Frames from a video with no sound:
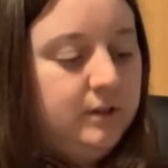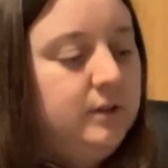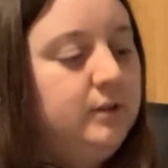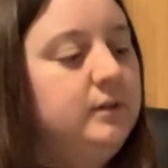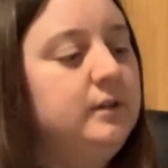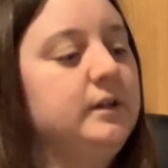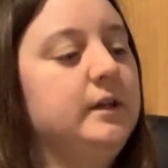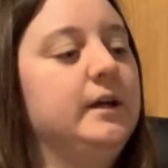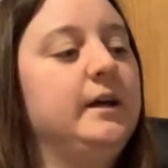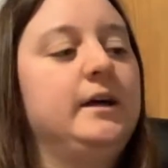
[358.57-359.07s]

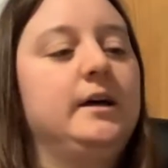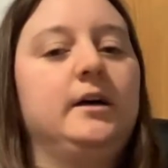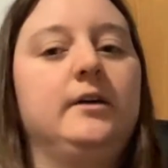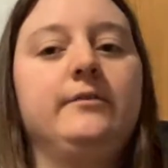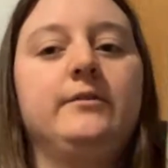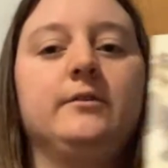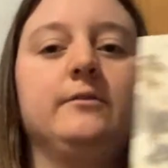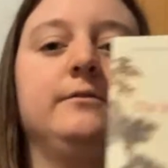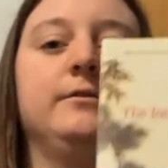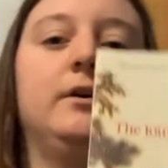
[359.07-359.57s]
We
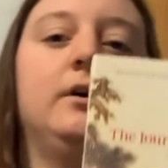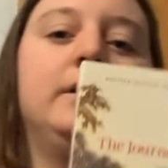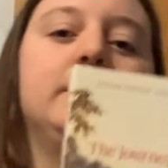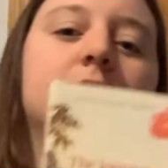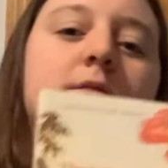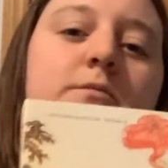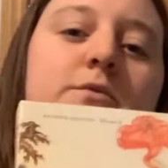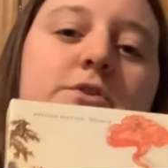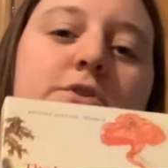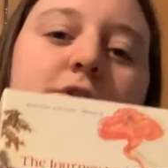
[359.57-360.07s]
have
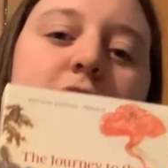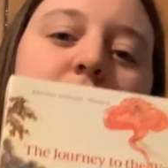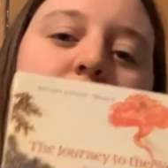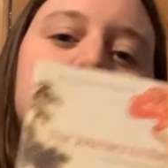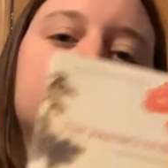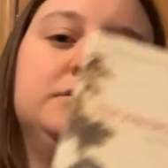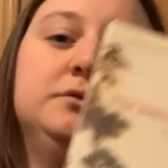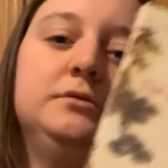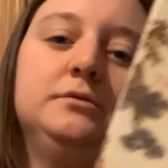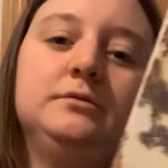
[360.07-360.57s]
volume
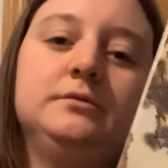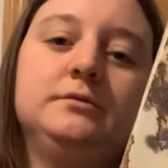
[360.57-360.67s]
2,